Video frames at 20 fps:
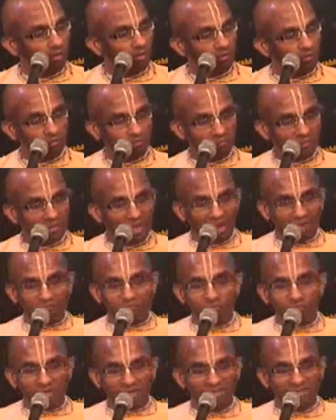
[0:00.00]
You know, they have
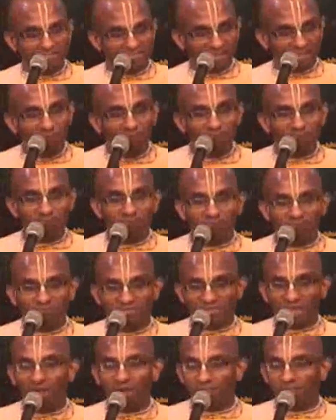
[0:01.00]
to get some,
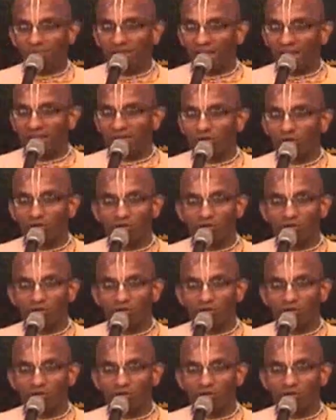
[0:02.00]
some kind